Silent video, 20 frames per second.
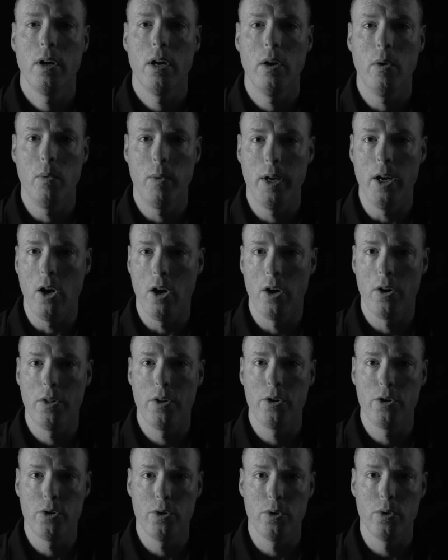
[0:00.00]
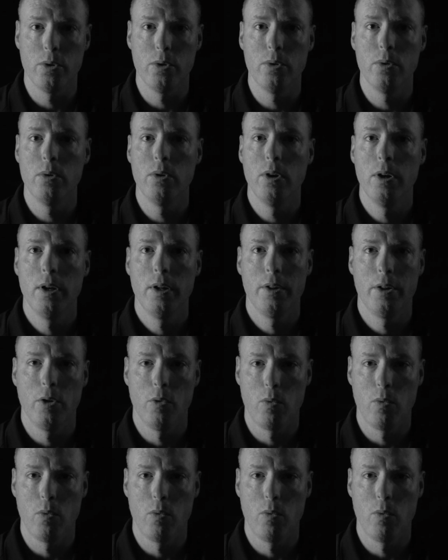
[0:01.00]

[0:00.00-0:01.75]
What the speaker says: We are the true, the